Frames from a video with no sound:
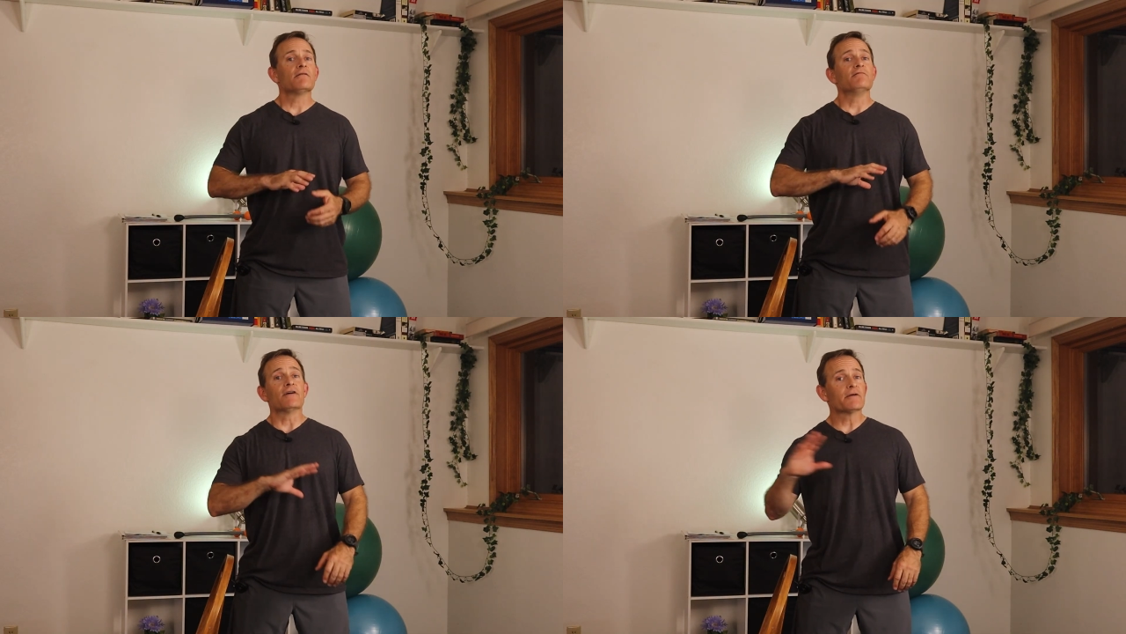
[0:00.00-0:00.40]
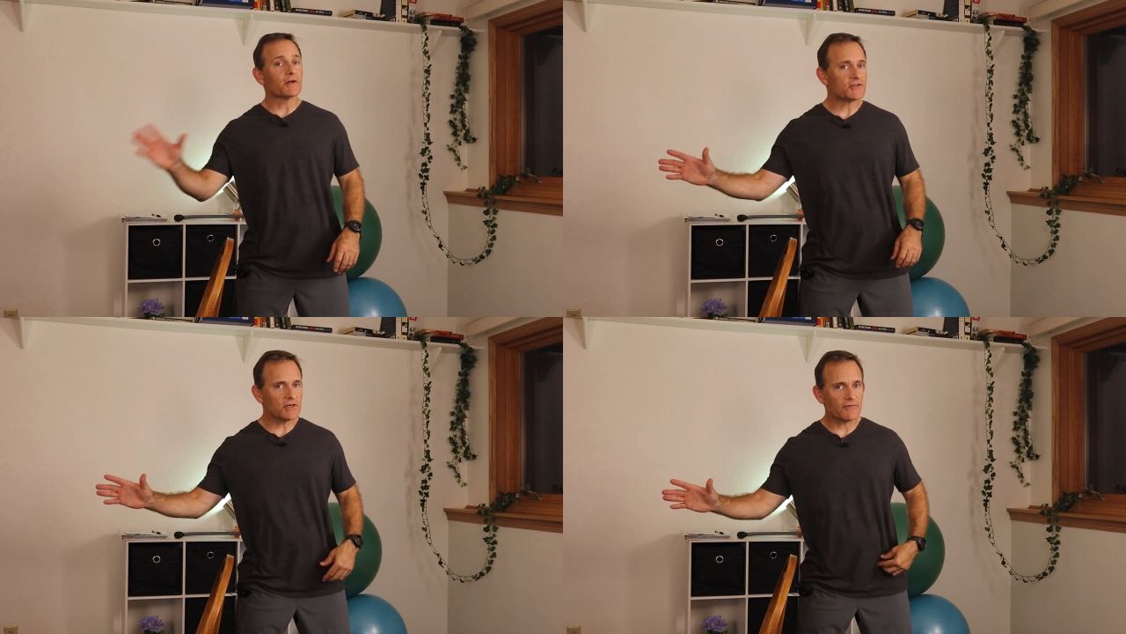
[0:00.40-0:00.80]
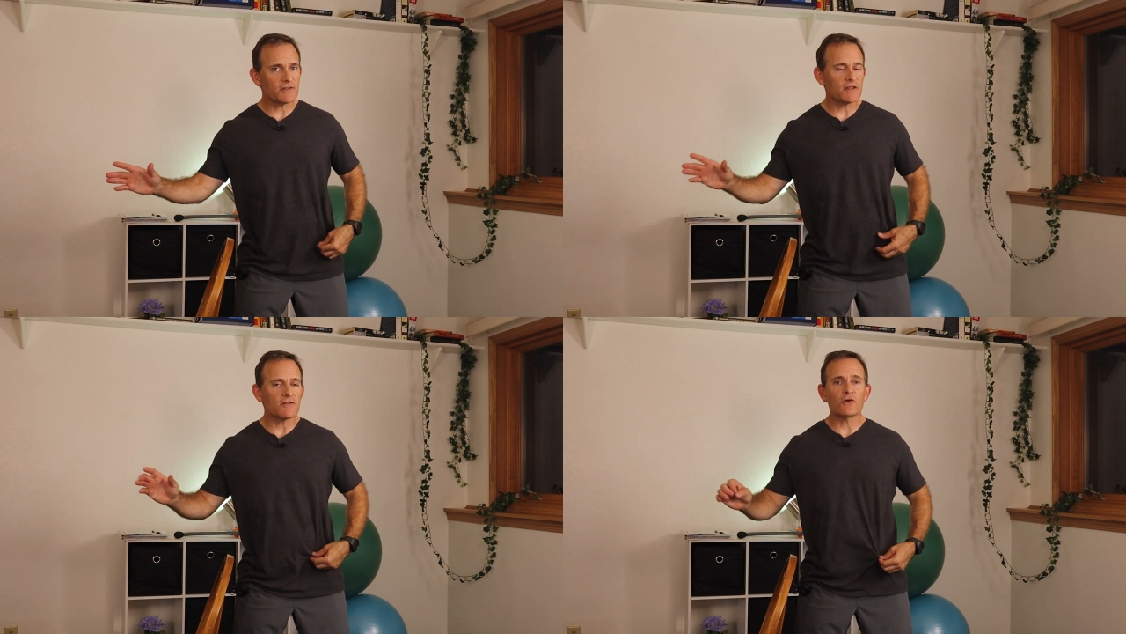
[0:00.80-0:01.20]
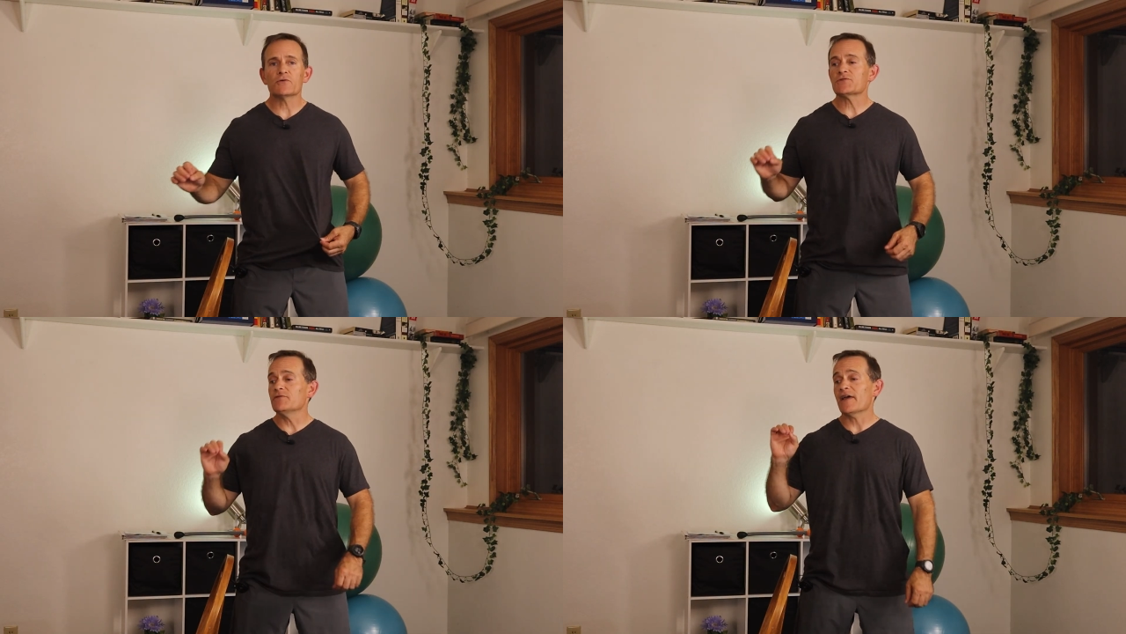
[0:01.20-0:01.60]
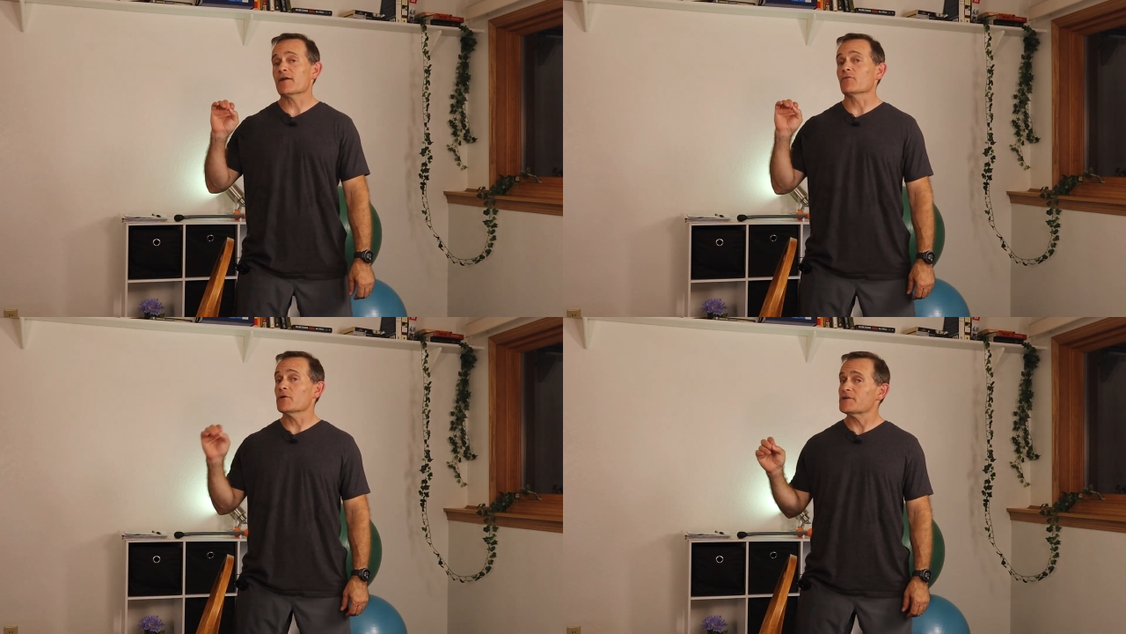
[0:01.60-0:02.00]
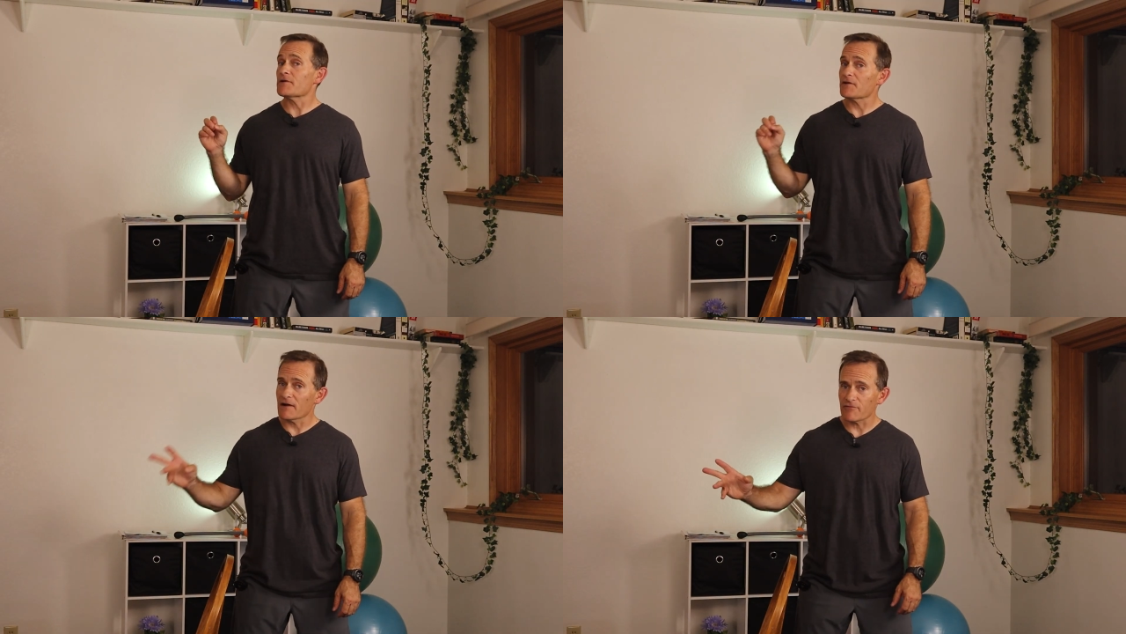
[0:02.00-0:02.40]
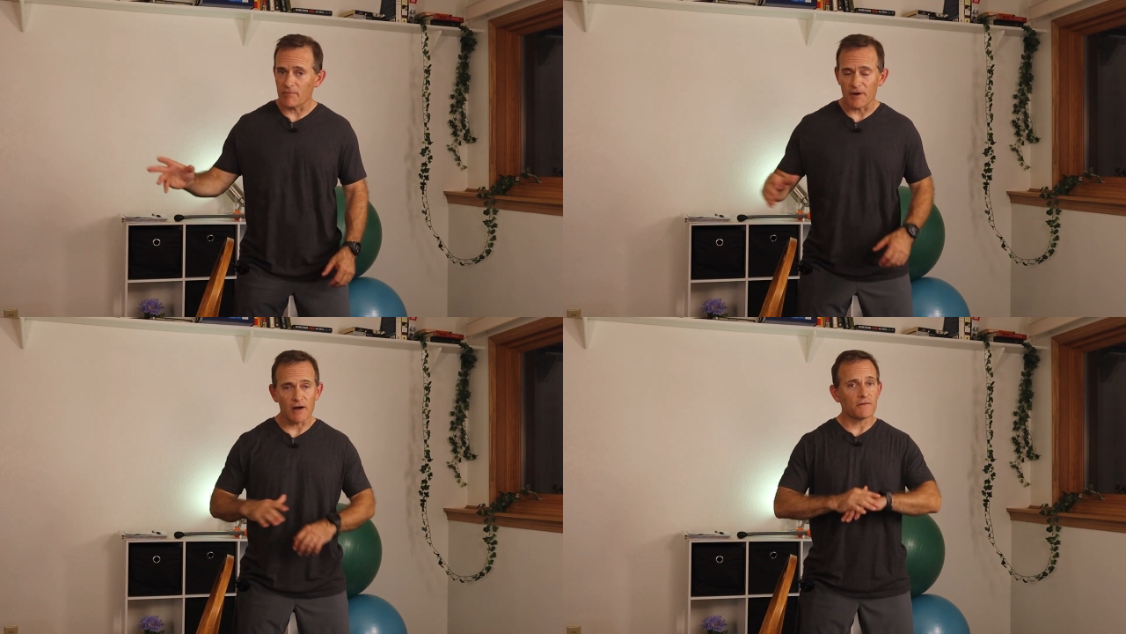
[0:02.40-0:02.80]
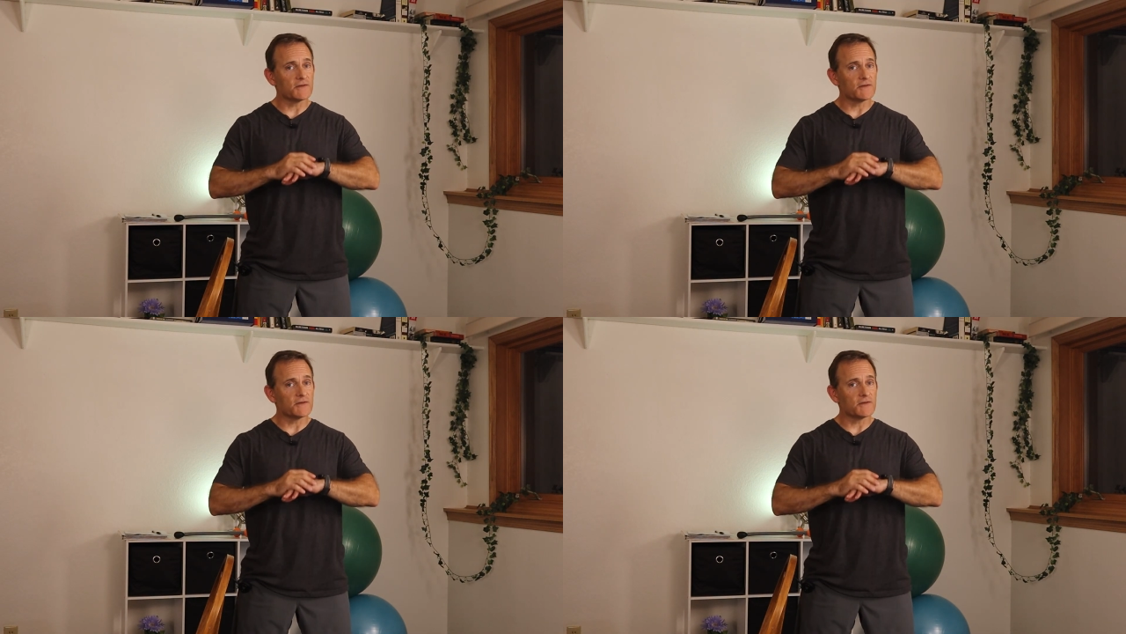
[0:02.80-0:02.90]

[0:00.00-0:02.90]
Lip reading: Very much different than those who've had a rotator cuff repair.